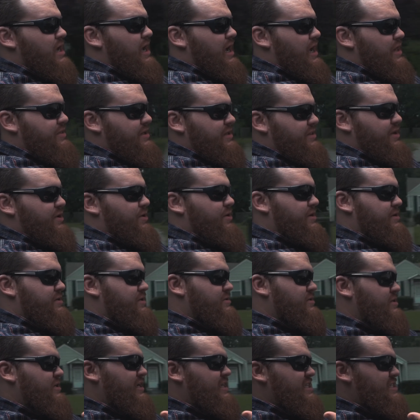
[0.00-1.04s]
I think they were
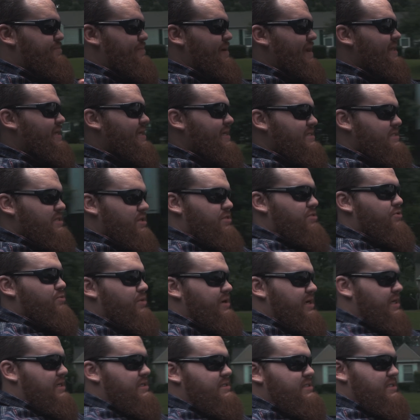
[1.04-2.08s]
expanding into
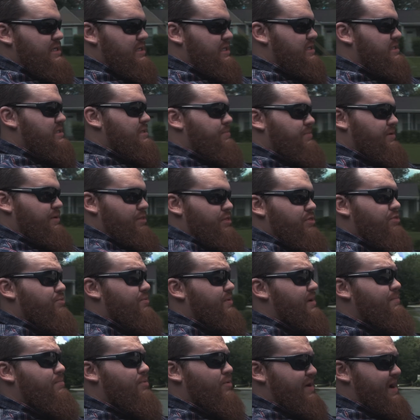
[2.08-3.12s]
3 cities to build
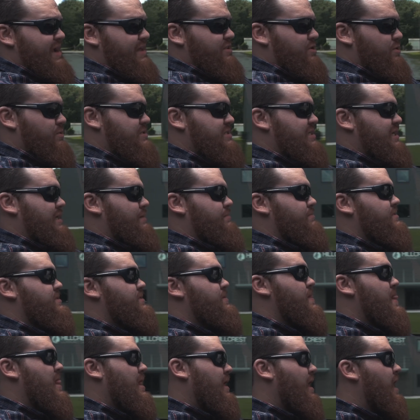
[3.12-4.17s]
3 brand new teams.
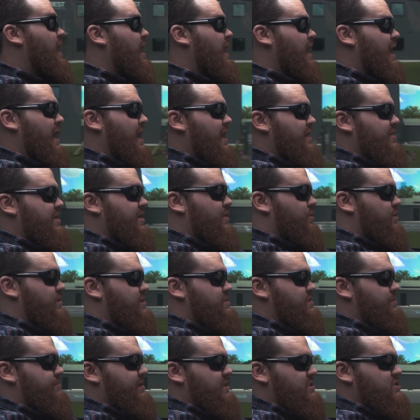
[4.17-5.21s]
And there
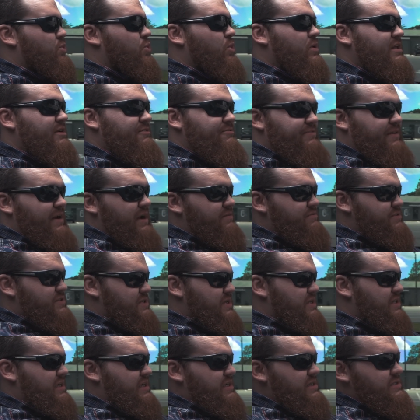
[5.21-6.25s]
was about 25
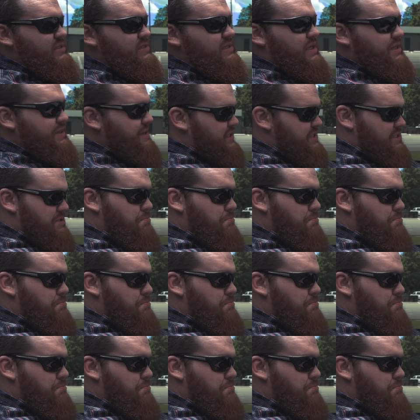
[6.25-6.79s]
cities in this